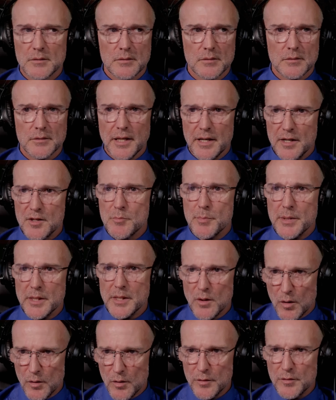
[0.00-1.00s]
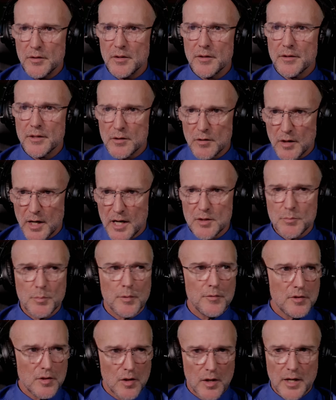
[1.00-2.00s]
That is beyond the grasp of
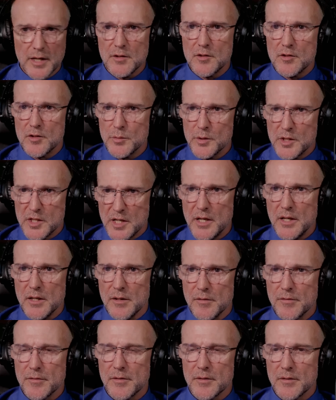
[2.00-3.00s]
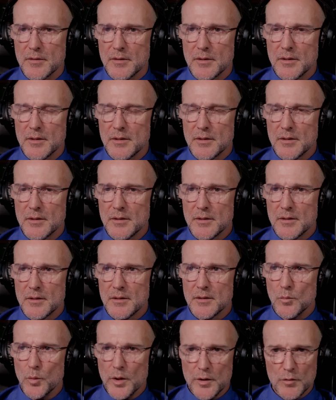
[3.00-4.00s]
science to achieve.
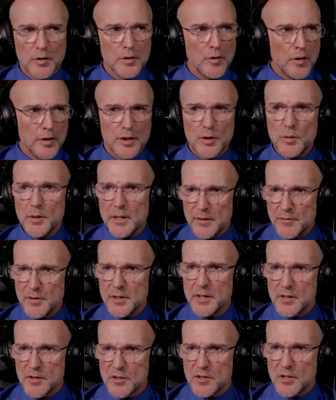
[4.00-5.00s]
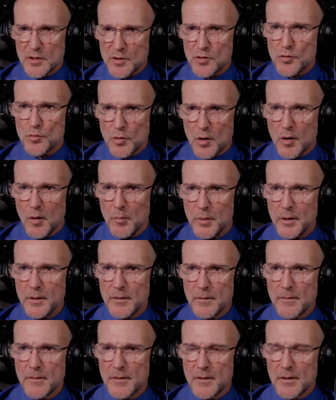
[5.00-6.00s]
Whether or not you even exist, Rob.
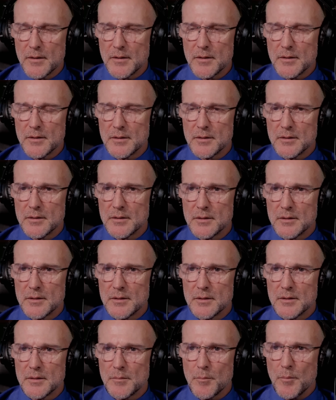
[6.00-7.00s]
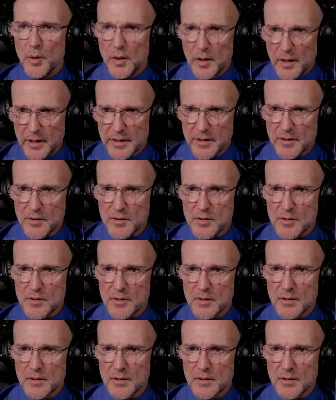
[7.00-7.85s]
Please.